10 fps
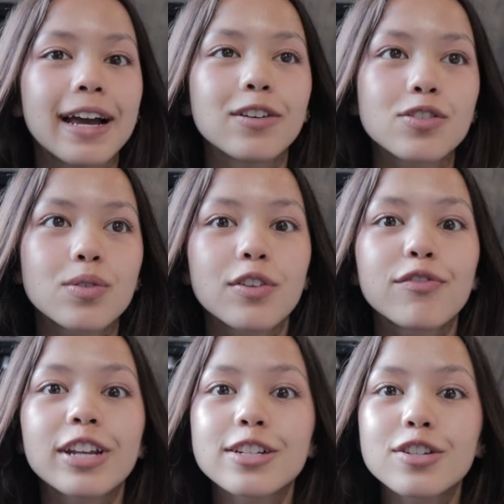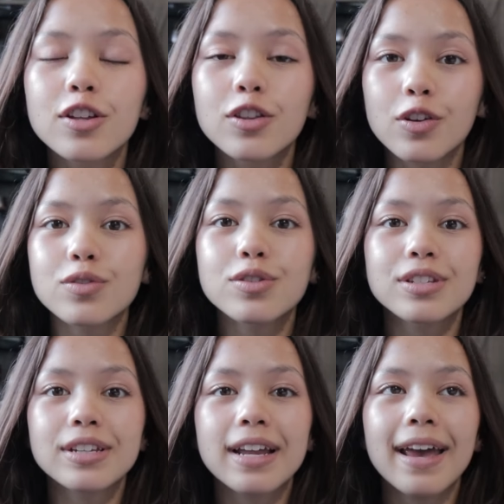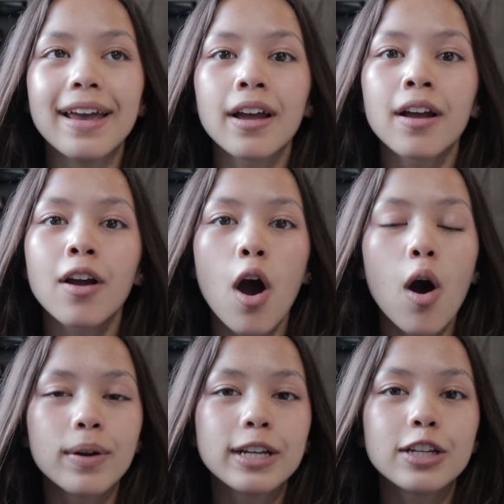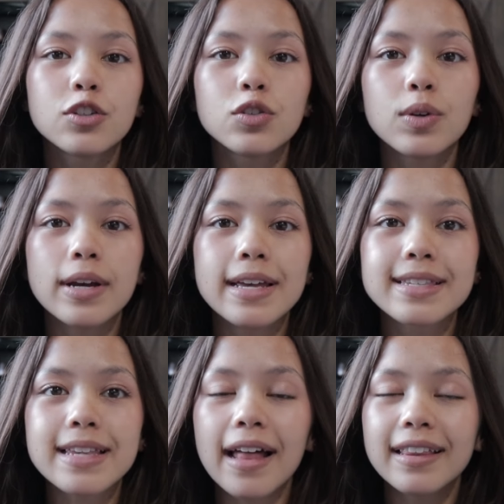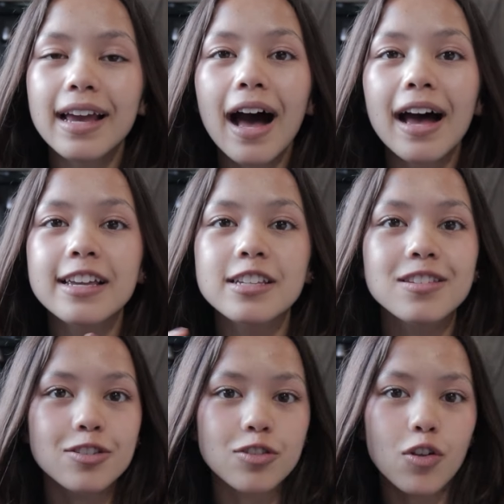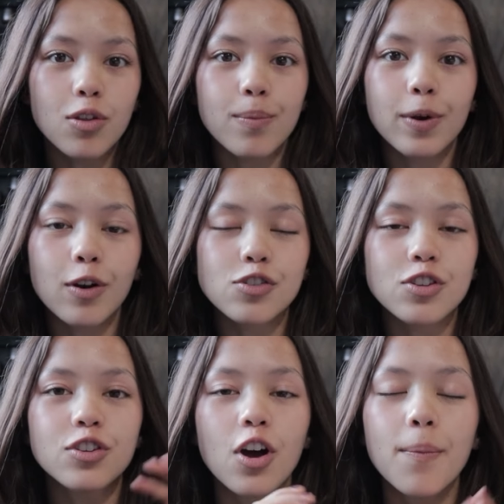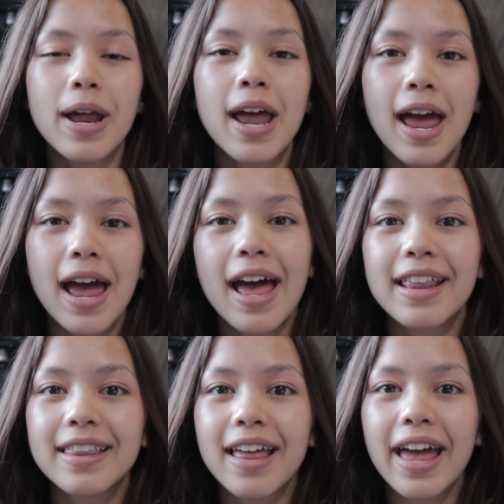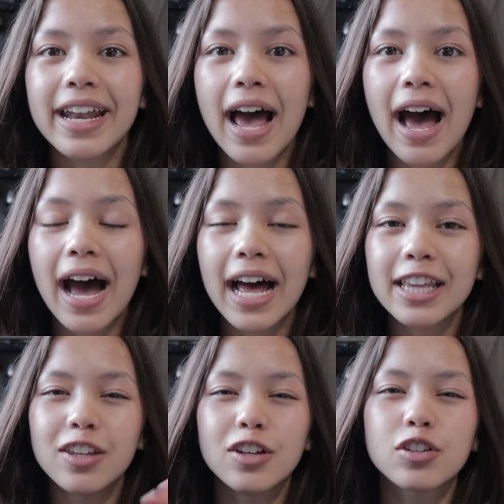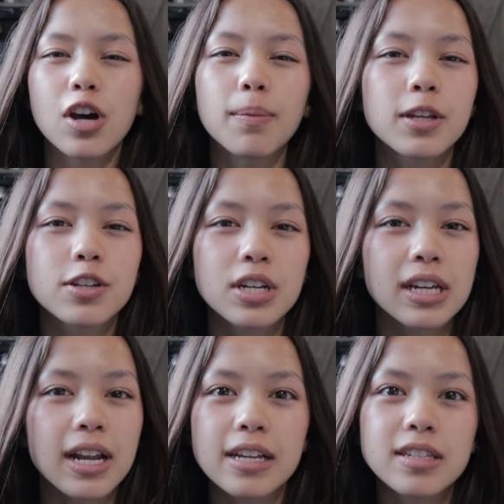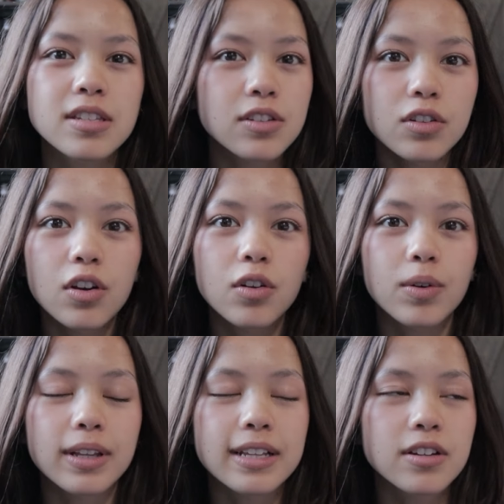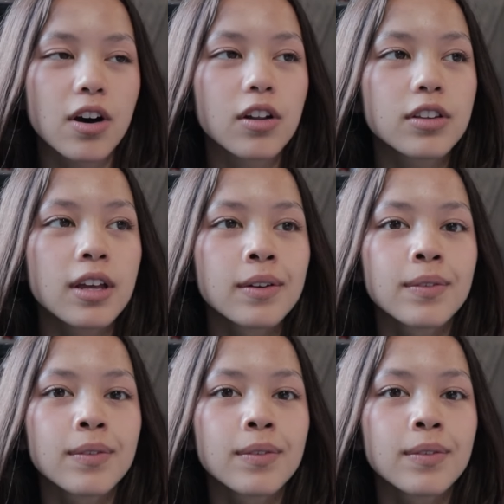I also want to finish those today. All we need to do is add the eyes, sew them across the top, and then add the top of the chicken. I still don't know what that's called.